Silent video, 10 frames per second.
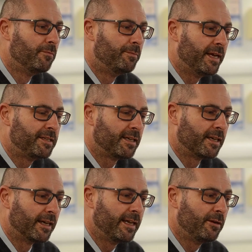
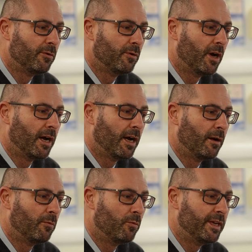Basically,
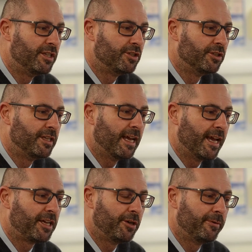we study
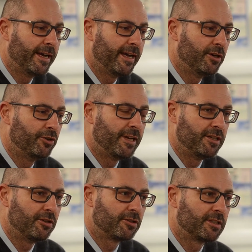AQA
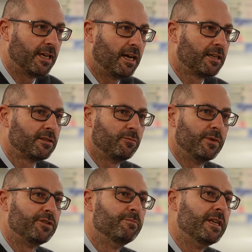unendorsed art,
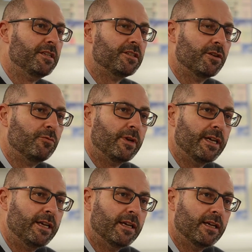which means that
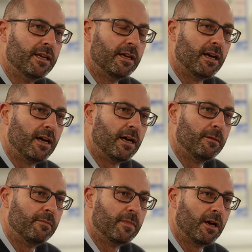we
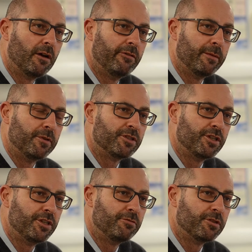are able to
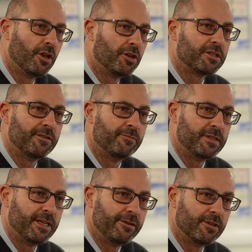use lots of different
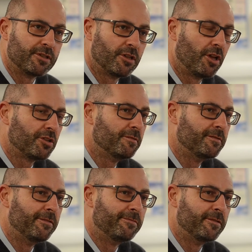materials, lots of
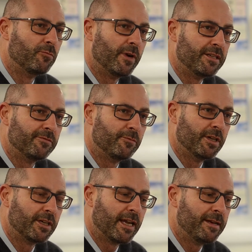different ways of
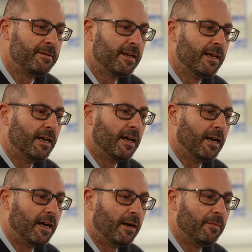working,
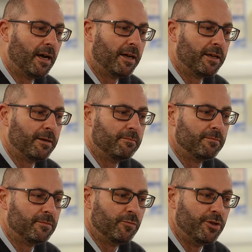and
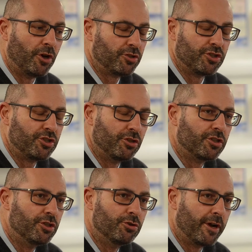we're not just stuck
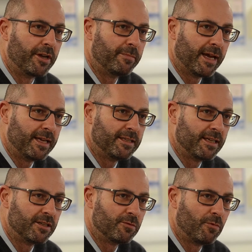to drawing and
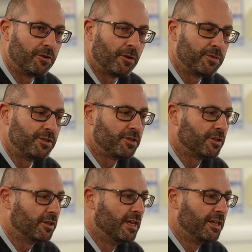painting as one option.
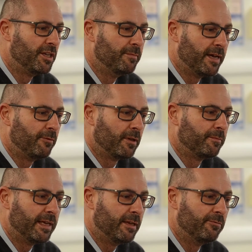So you may well
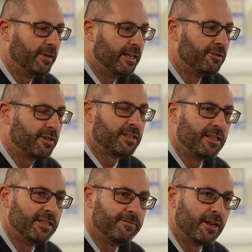be really interested
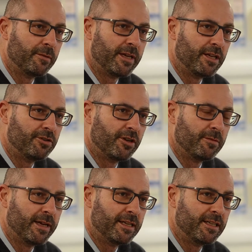in developing your drawing
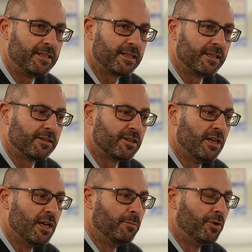and painting skills,
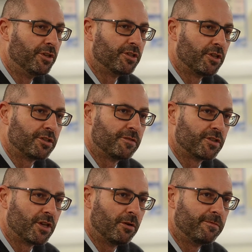but there's lots of
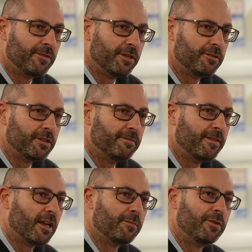scope for you to
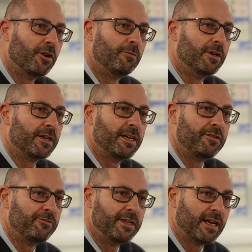develop your work in
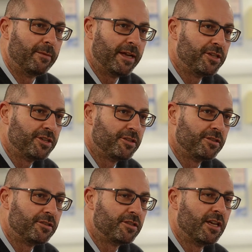3
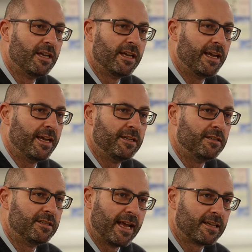dimensions, in
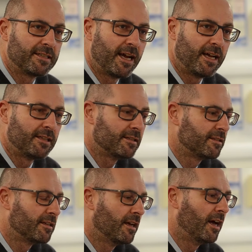
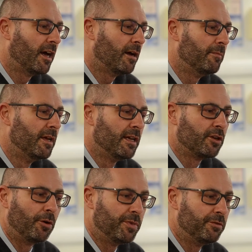textiles,
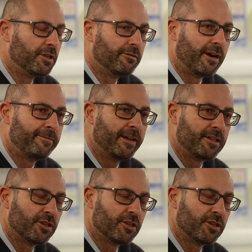computer graphics, a